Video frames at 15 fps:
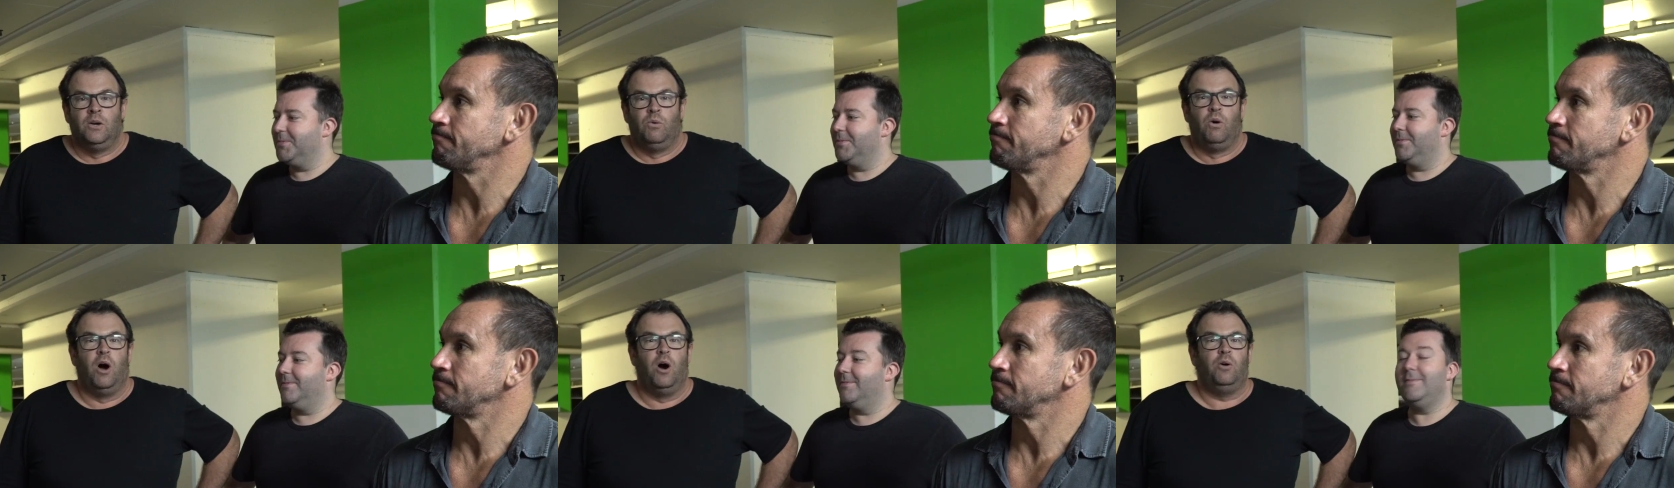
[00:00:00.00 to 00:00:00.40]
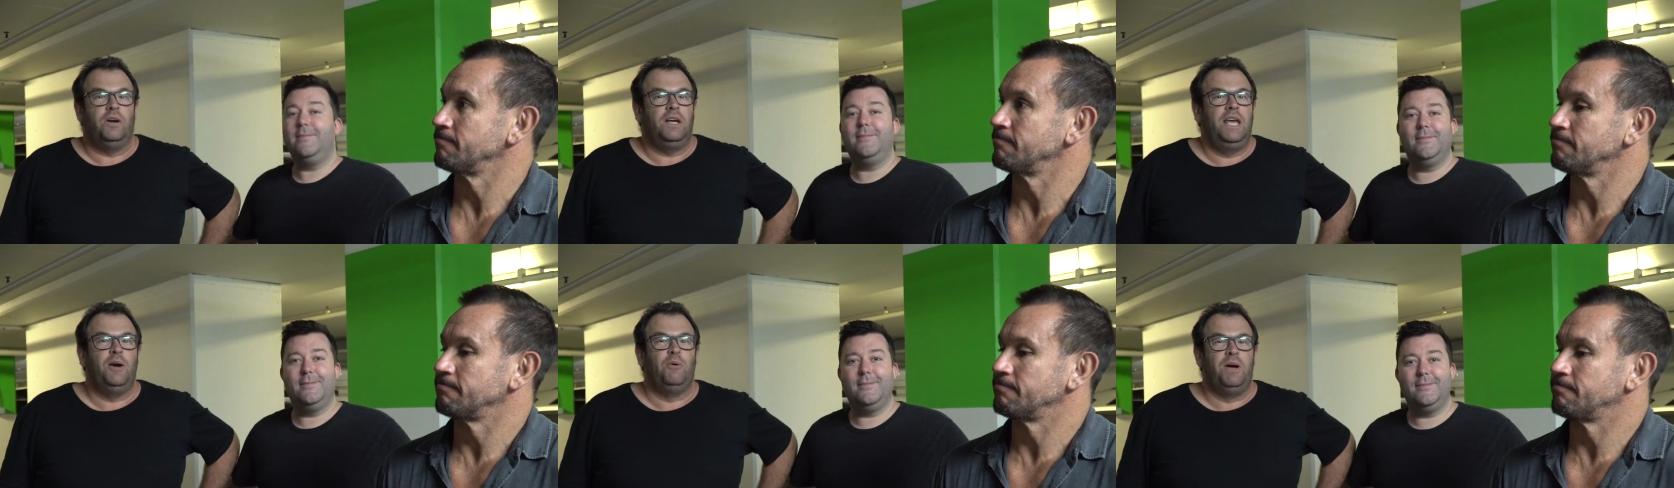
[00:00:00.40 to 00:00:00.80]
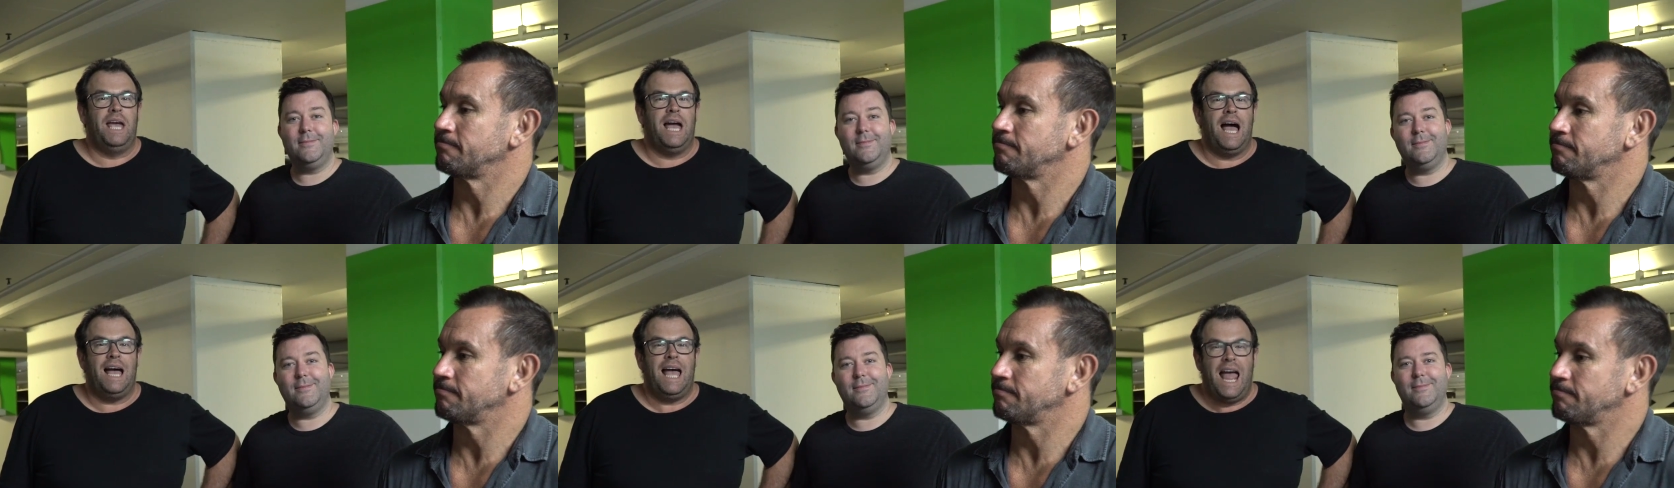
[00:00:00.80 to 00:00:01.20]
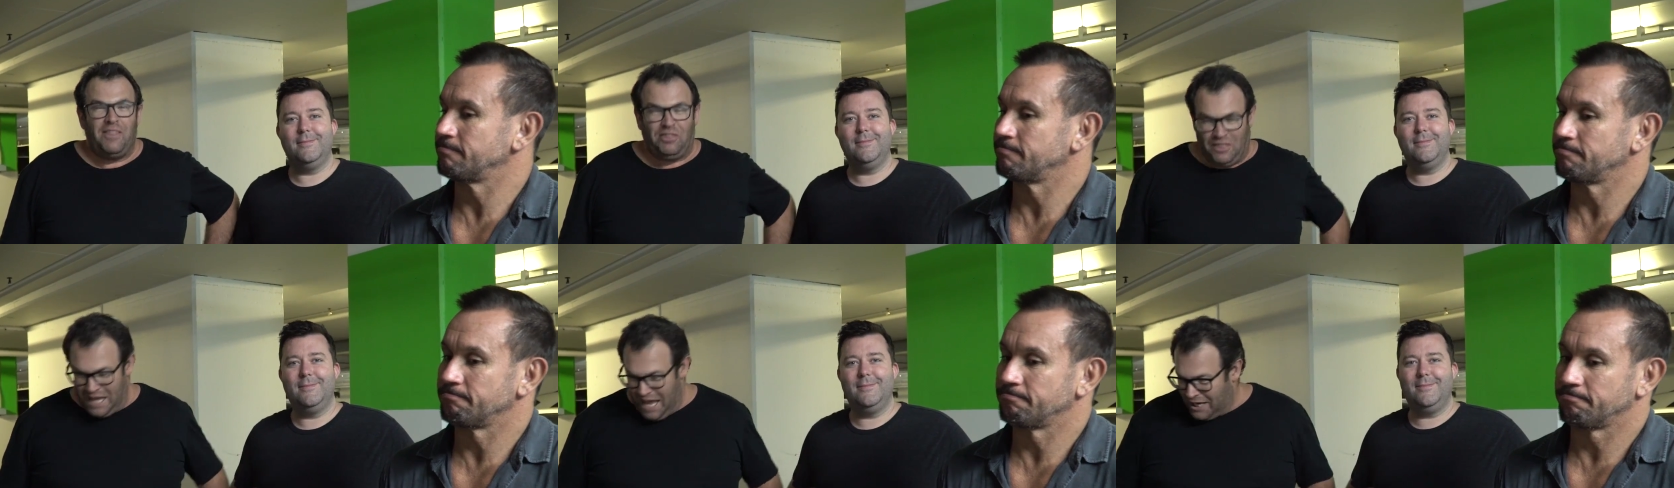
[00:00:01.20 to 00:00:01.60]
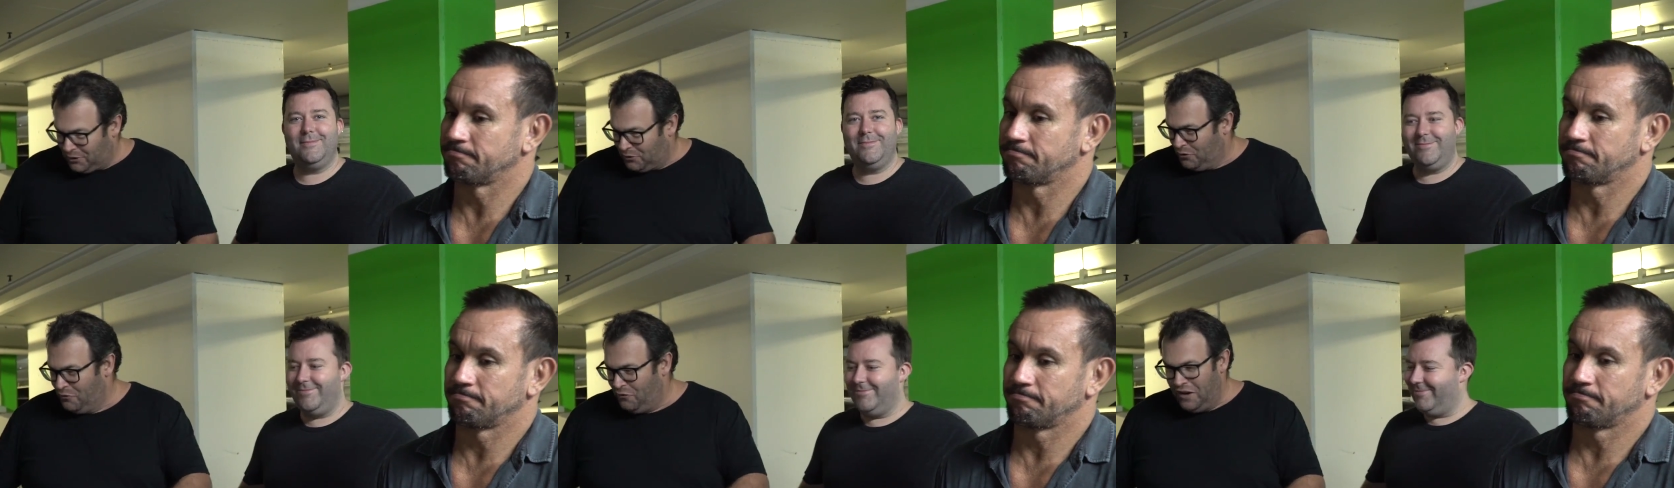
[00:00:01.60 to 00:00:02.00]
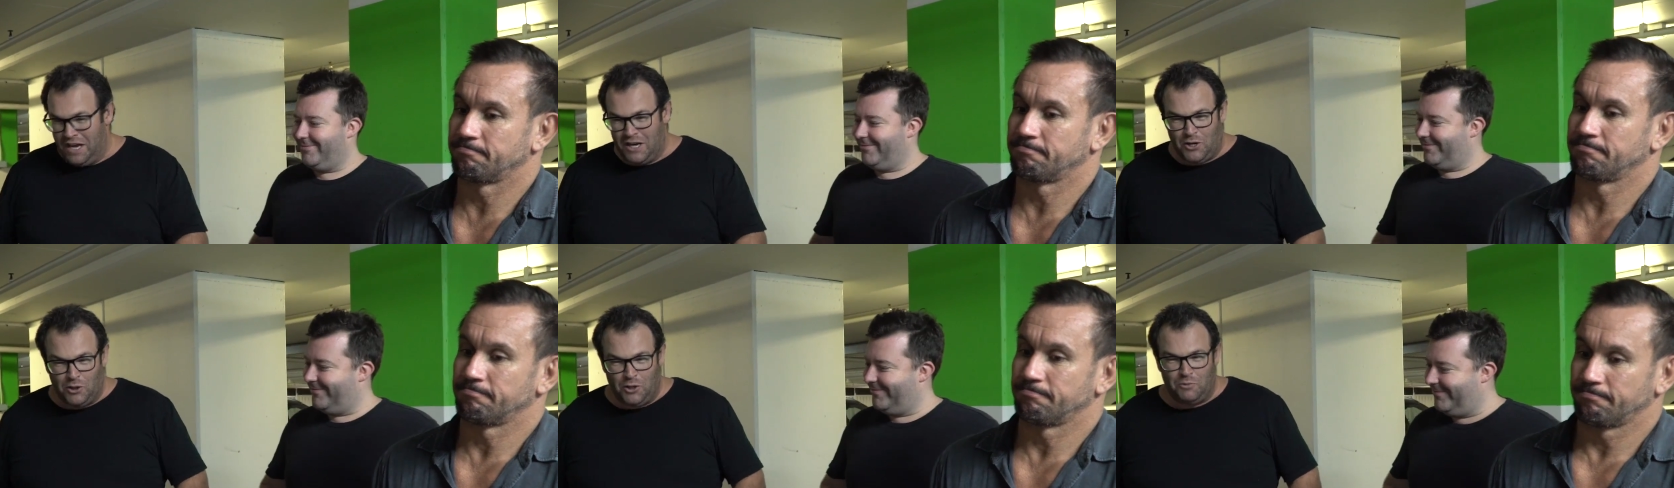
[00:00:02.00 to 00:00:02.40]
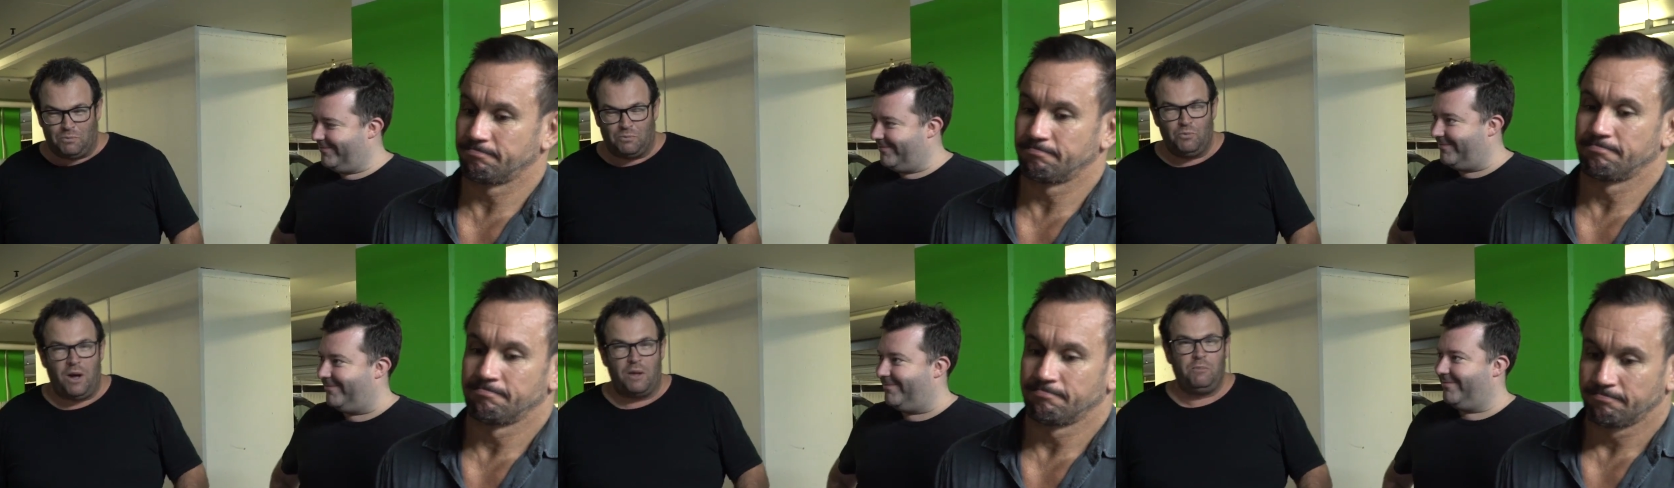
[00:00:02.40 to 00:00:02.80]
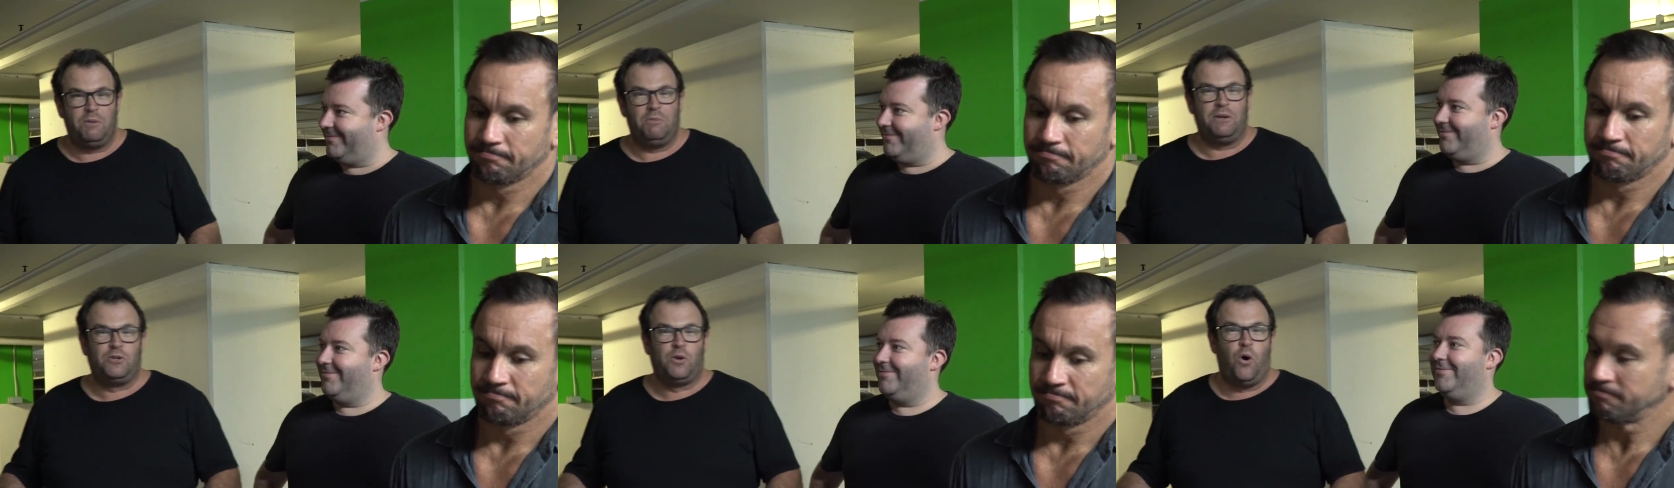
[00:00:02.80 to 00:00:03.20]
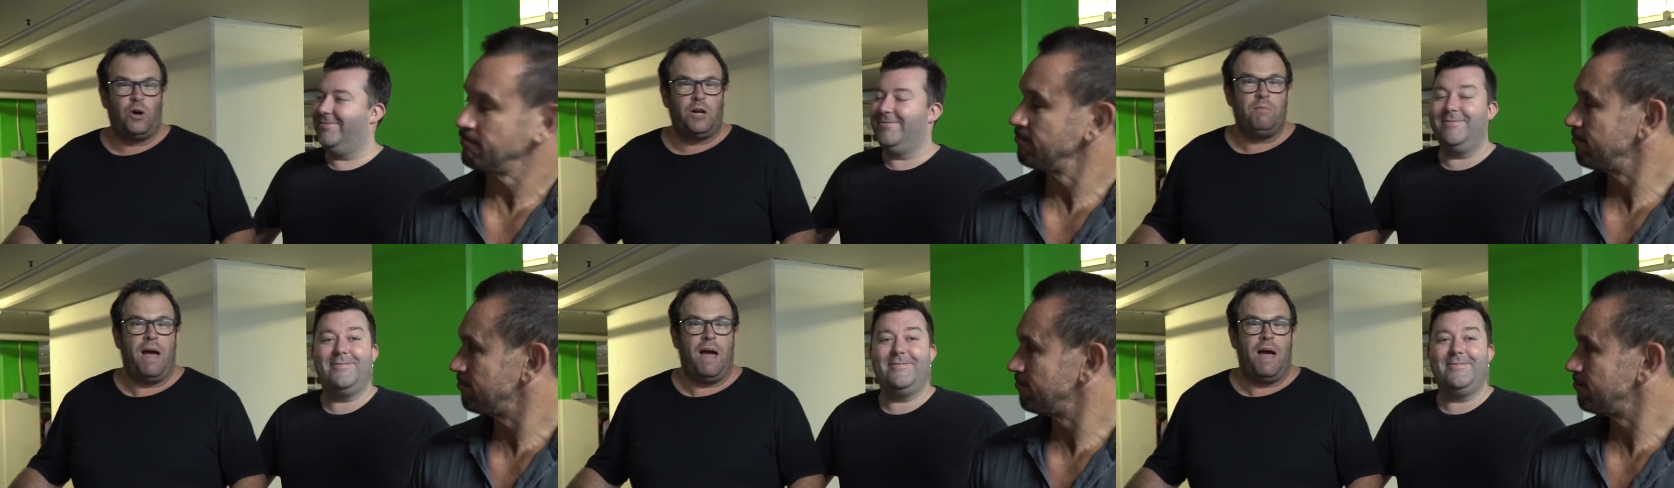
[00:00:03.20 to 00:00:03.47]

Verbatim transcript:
Speaker 1: Well, here we are at the actual vehicle, the one we've been talking